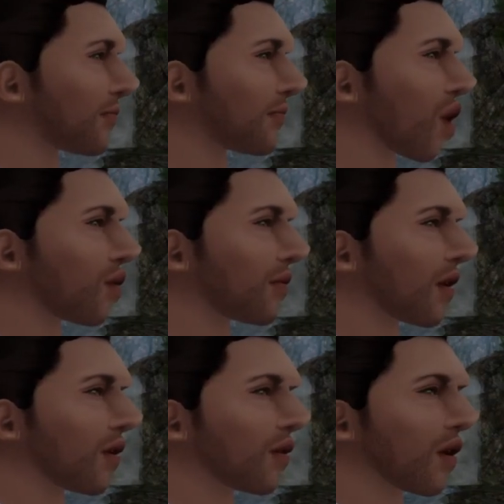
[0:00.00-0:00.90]

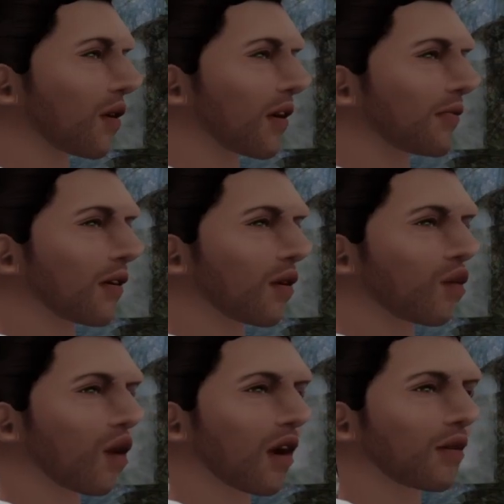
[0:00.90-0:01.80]
I
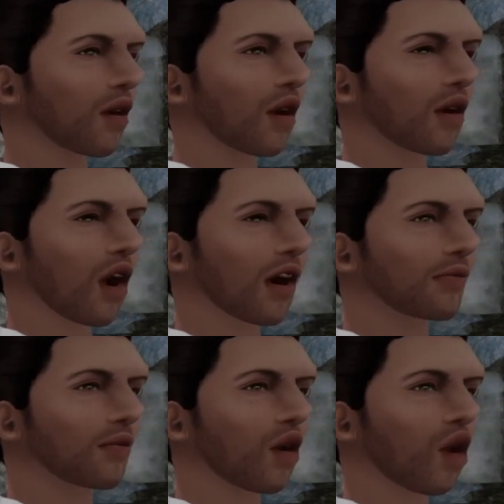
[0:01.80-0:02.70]
really
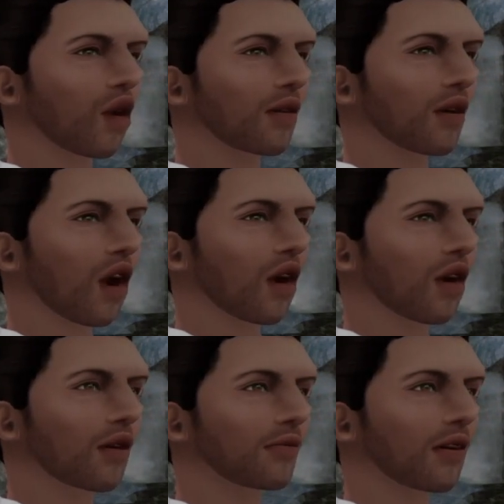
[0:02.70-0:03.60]
appreciate everything that I
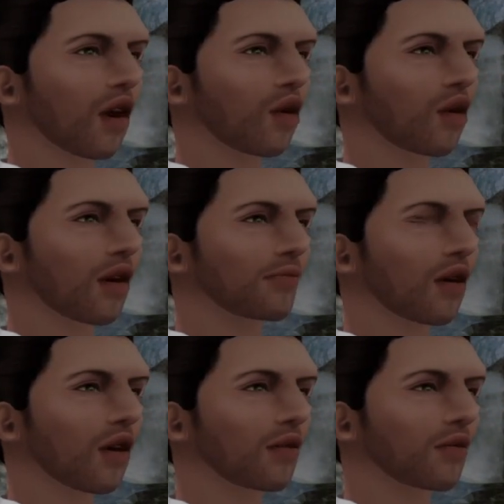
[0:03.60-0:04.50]
learned with them.
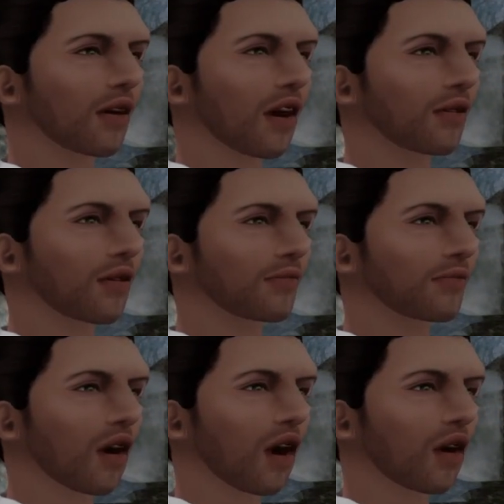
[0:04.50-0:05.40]
So my
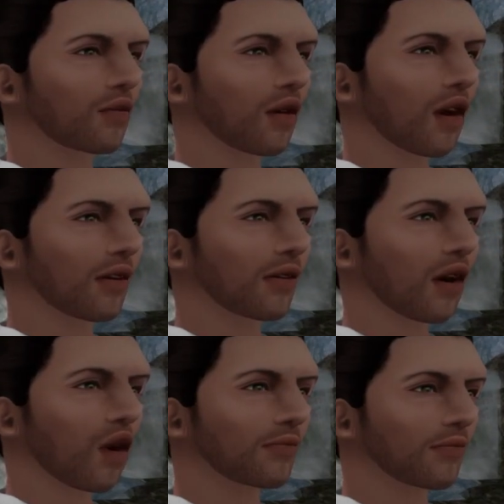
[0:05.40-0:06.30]
parents, they
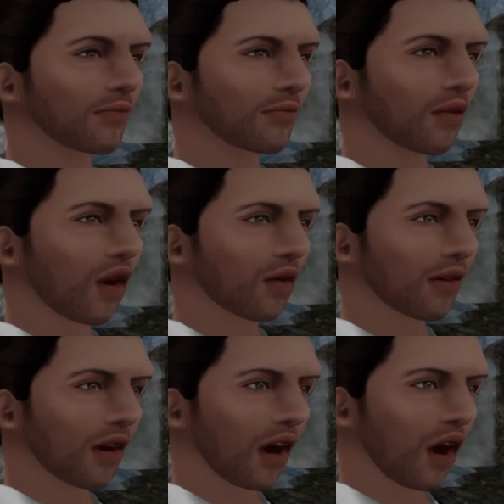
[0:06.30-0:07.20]
were at
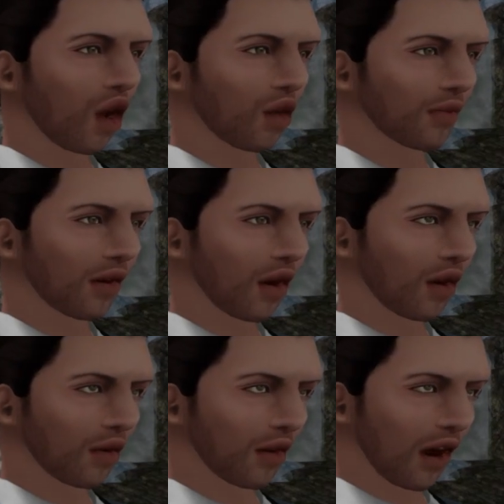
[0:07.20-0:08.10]
work and they left
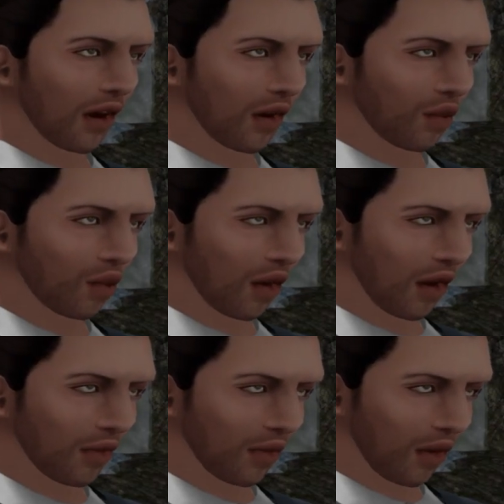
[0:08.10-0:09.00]
me with my
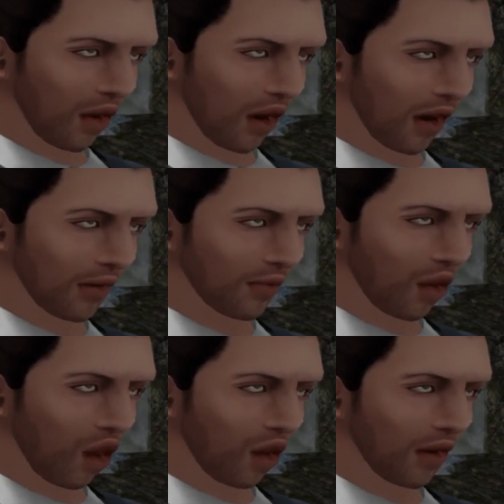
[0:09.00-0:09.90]
grandparents, which was
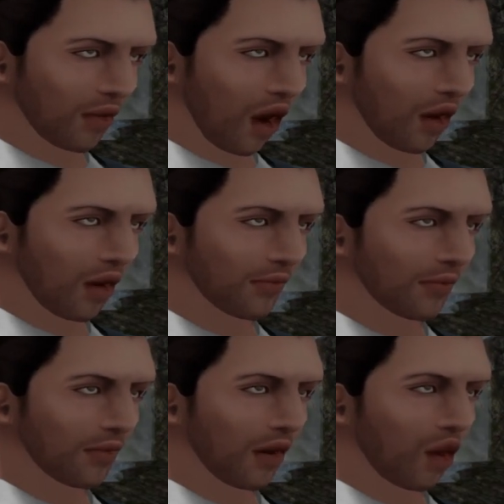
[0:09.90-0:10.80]
fun
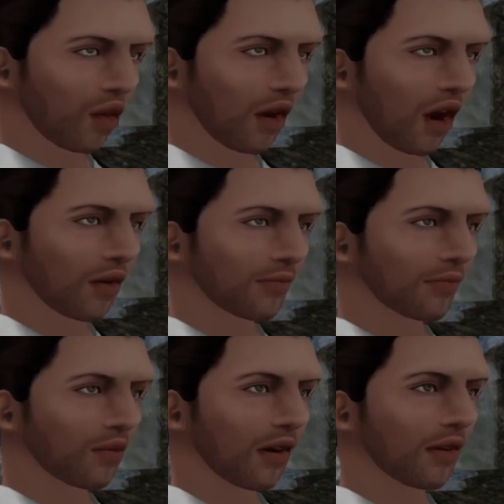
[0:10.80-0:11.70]
because they
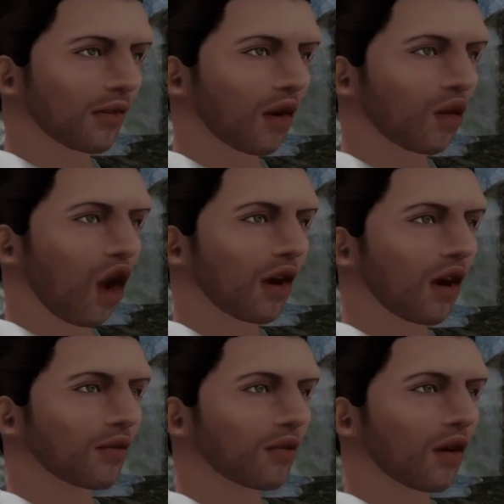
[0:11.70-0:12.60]
spoil me
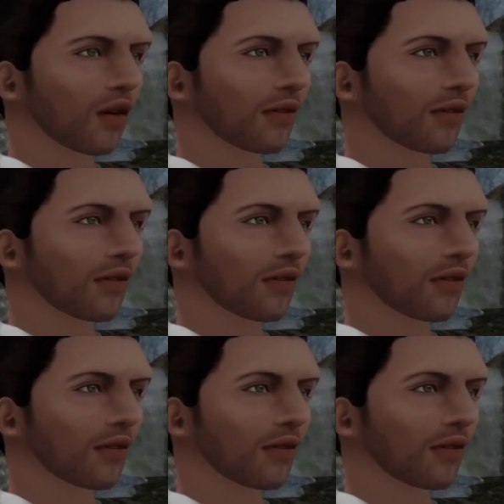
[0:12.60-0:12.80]
rotten.